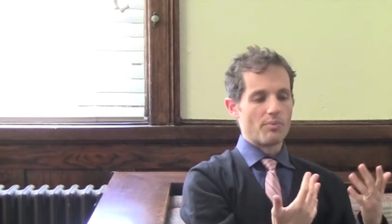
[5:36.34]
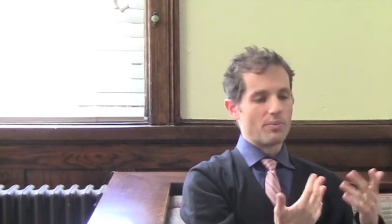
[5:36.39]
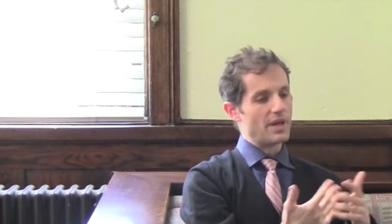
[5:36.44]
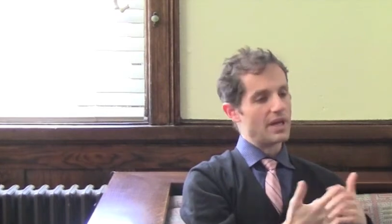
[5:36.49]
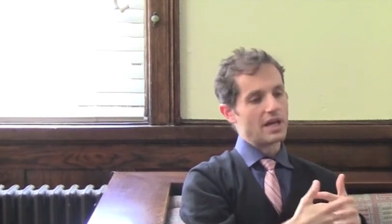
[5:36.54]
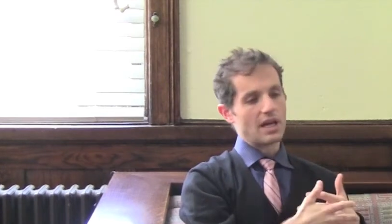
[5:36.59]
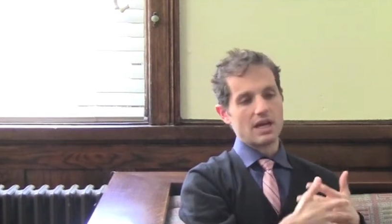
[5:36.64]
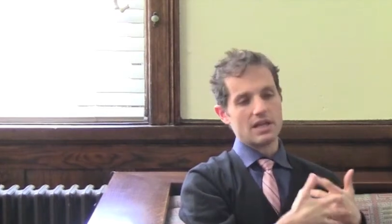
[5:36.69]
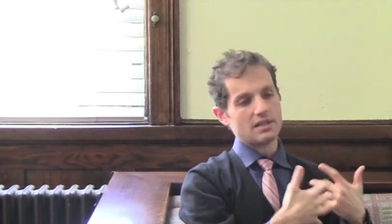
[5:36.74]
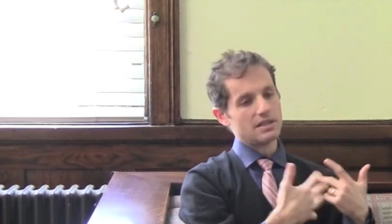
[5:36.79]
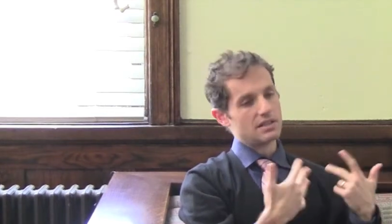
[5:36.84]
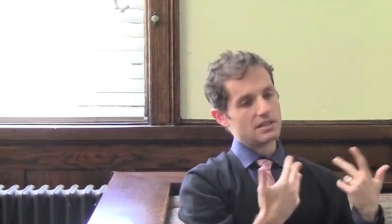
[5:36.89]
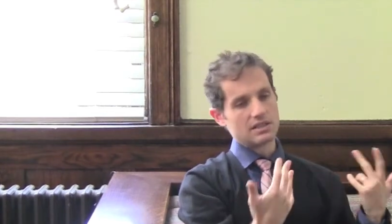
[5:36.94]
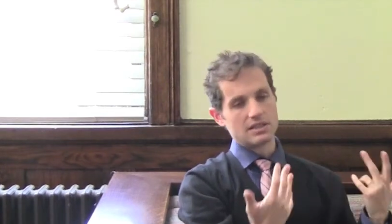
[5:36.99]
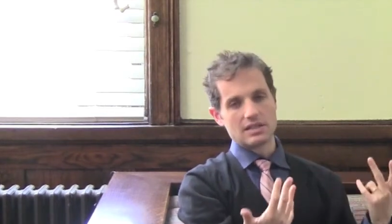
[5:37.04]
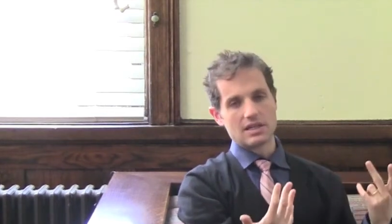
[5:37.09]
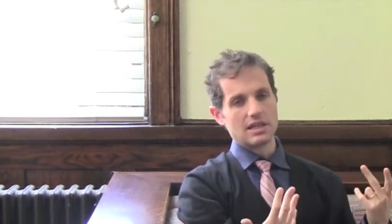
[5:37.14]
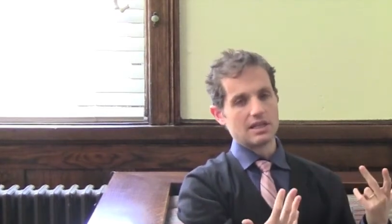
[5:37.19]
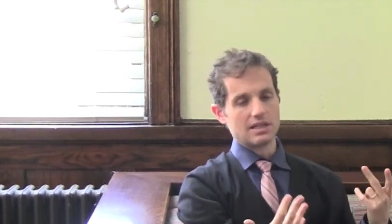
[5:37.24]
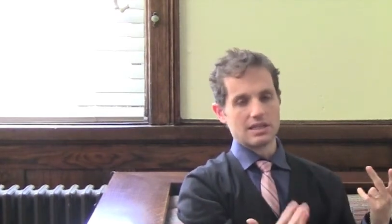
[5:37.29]
This is
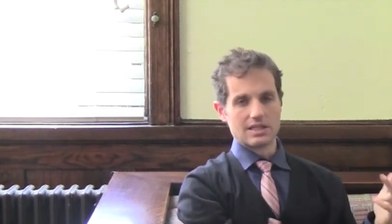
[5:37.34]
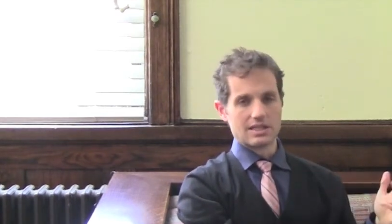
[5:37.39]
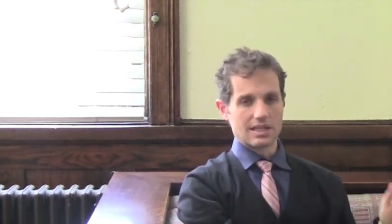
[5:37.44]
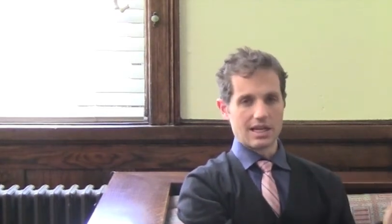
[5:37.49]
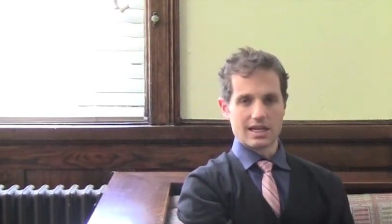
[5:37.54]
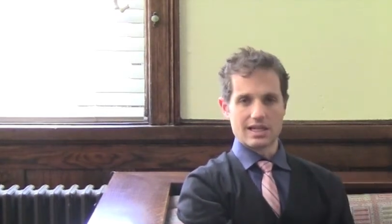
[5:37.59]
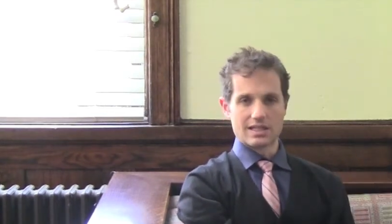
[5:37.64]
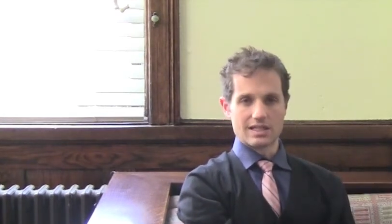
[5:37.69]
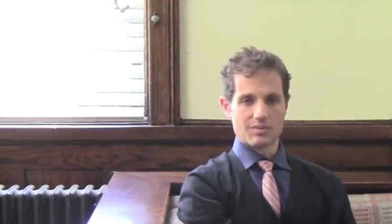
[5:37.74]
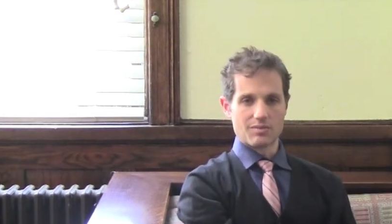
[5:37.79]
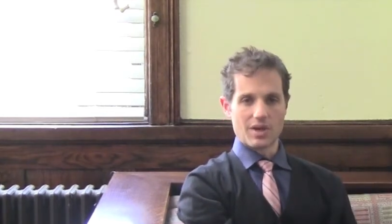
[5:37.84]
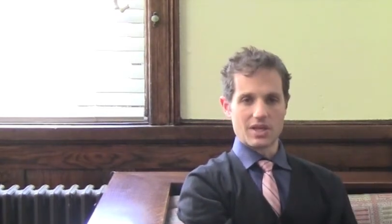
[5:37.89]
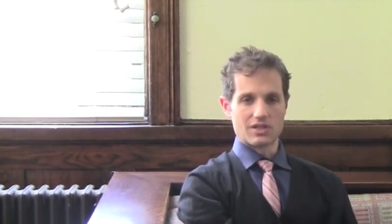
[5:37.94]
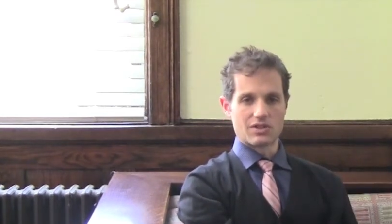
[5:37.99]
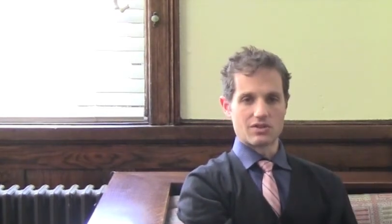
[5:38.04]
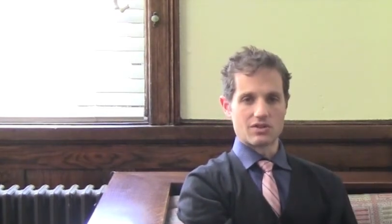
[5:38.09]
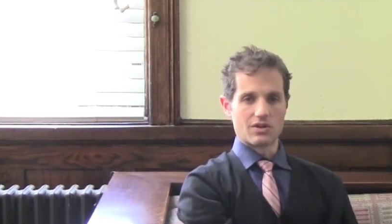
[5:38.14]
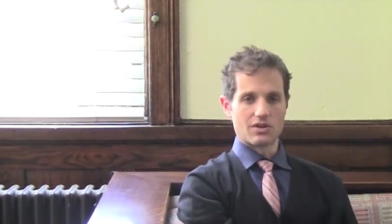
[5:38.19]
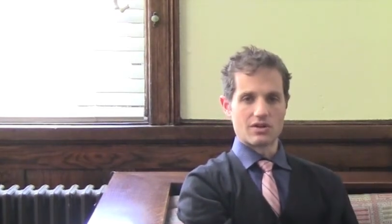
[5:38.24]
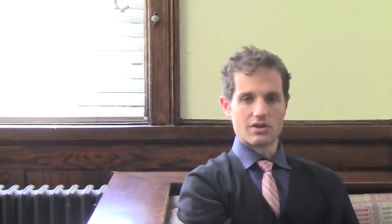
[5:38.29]
all because
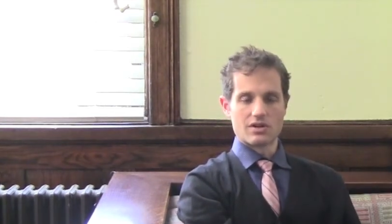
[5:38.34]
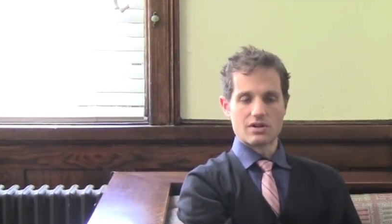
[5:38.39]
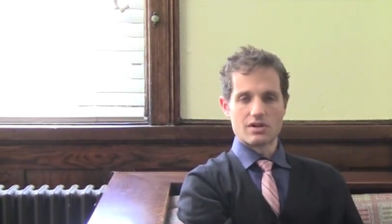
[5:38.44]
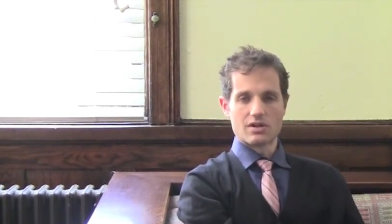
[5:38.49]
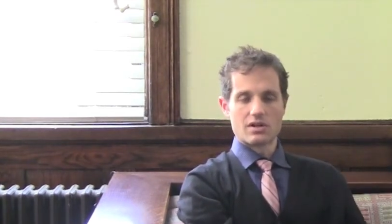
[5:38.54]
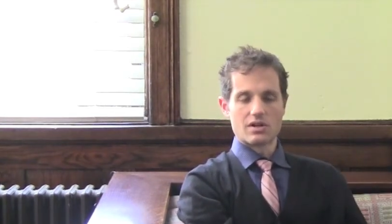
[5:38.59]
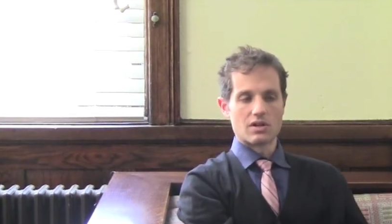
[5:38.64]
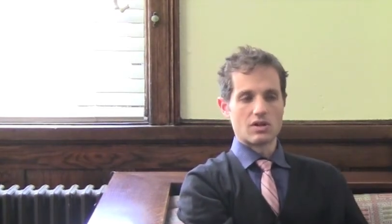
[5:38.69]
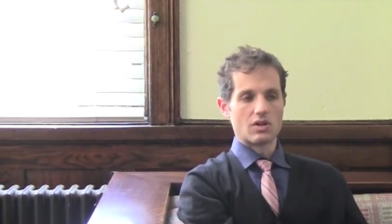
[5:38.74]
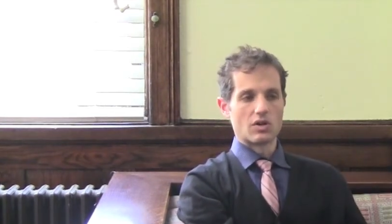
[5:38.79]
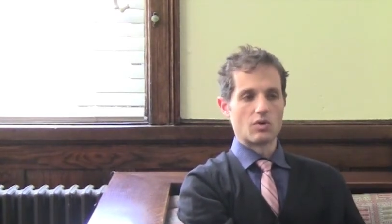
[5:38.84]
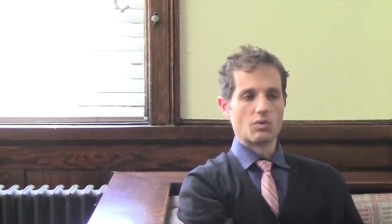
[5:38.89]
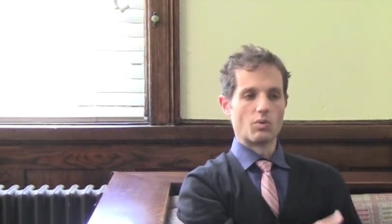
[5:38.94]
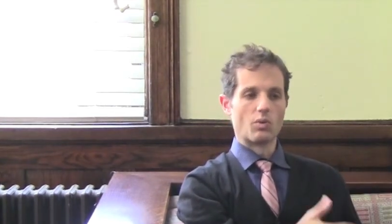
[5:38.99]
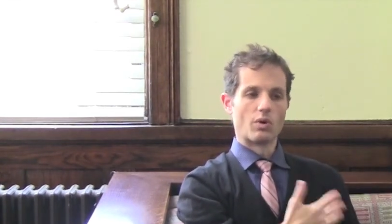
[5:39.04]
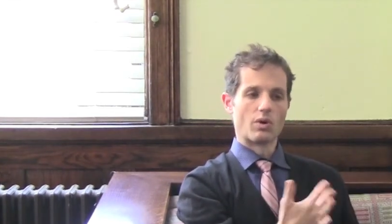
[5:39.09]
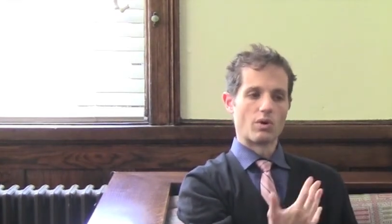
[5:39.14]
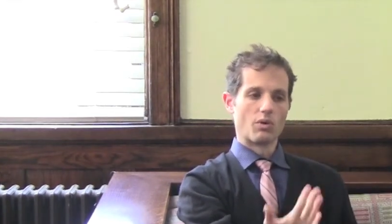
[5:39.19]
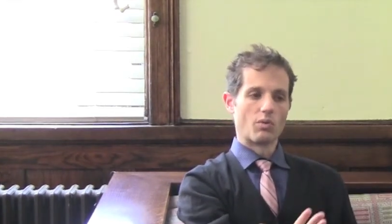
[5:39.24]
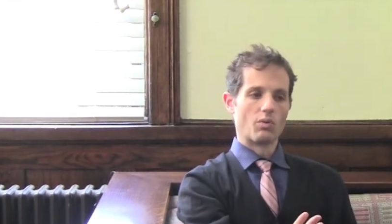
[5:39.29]
in the second
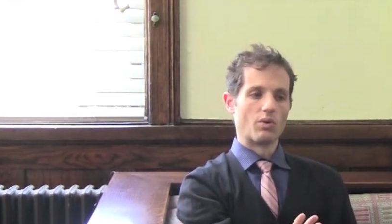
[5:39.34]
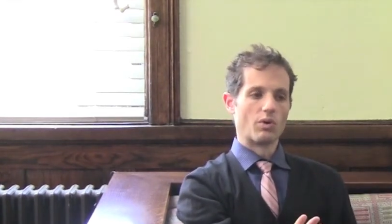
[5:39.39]
semester